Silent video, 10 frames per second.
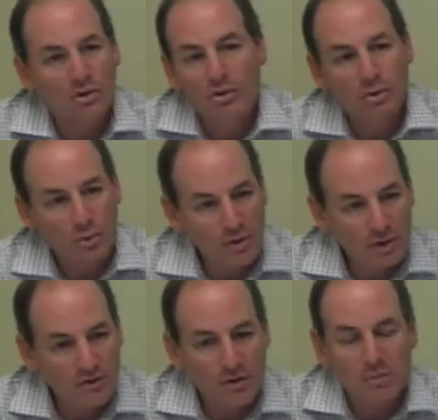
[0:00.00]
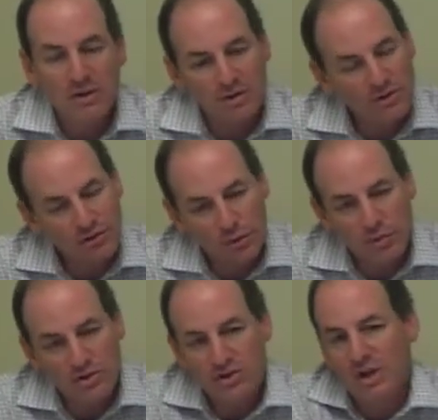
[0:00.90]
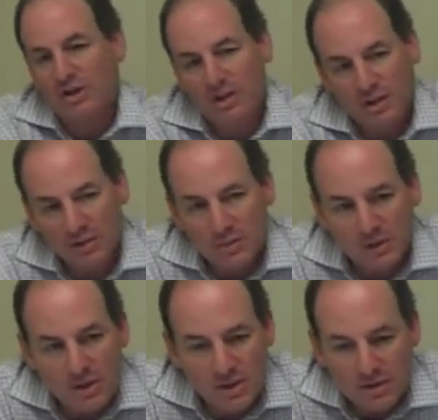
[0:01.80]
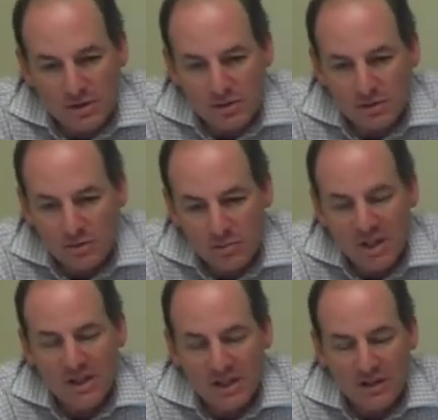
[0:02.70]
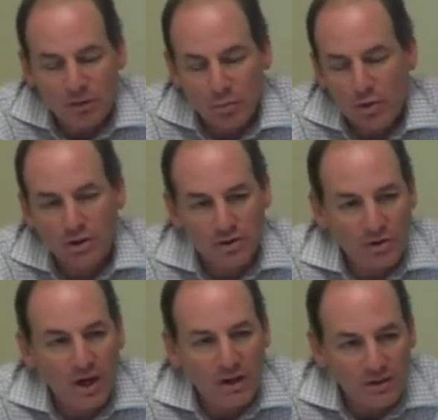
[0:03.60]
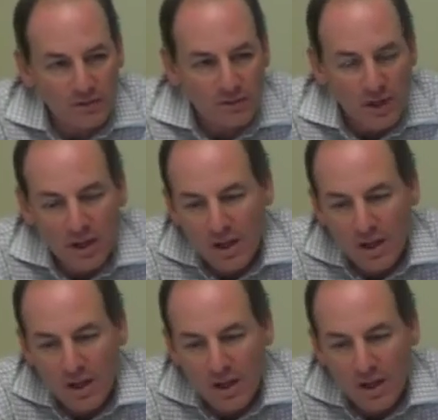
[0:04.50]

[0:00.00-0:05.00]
or whatever. I mean, there's so much that can be done to make things more attractive.